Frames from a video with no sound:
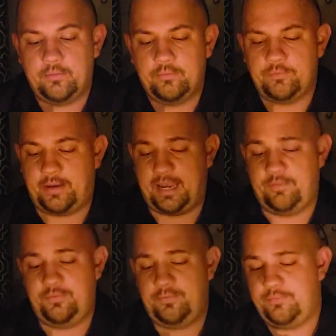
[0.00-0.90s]

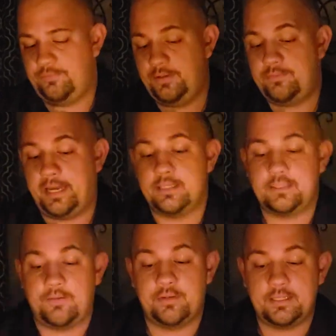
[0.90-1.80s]

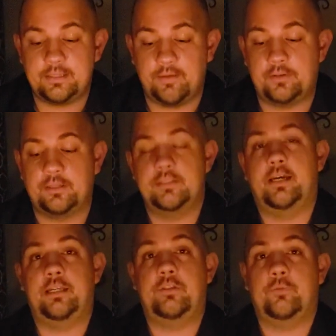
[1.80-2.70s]
5877
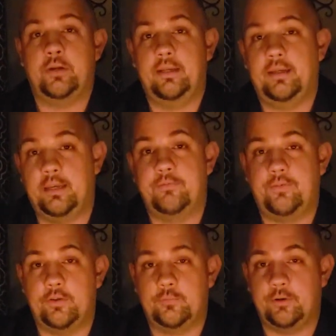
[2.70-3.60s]
Kentucky 3 in
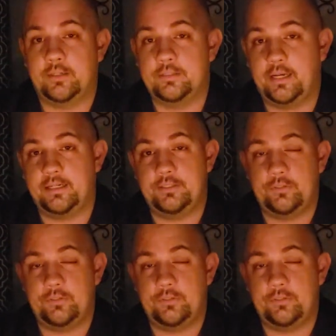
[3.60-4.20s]
Fallsburg, Kentucky.